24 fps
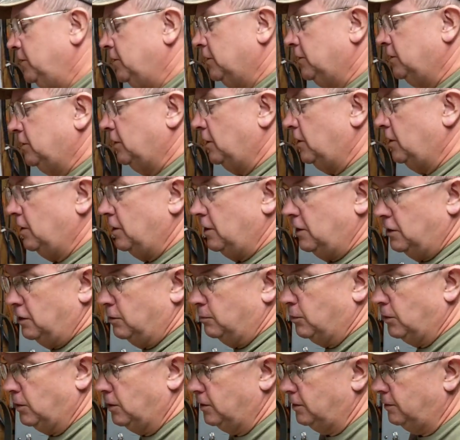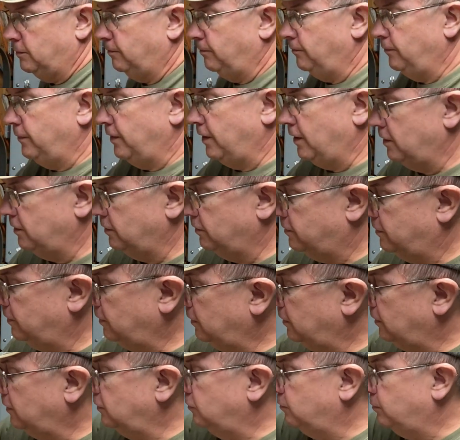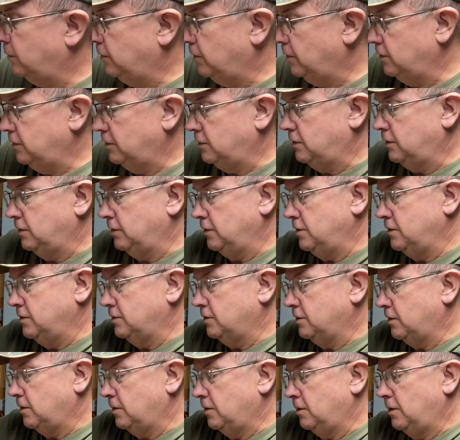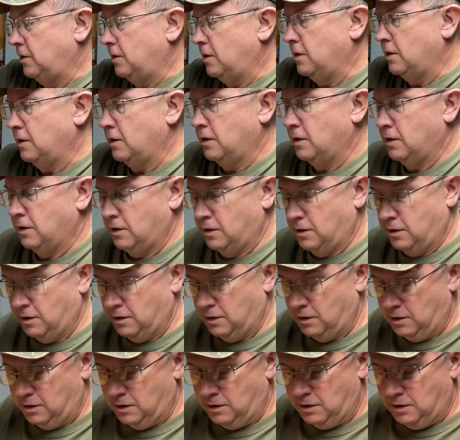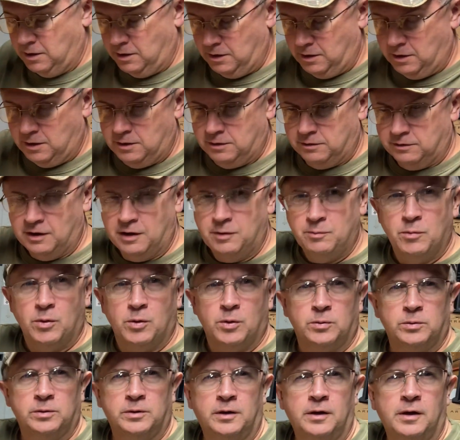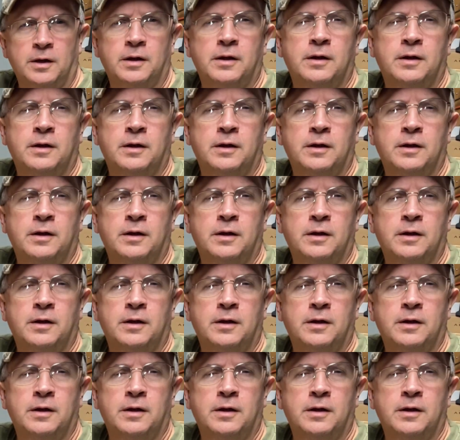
just underneath the bullet. Now you've seen these bullets. These are same mold.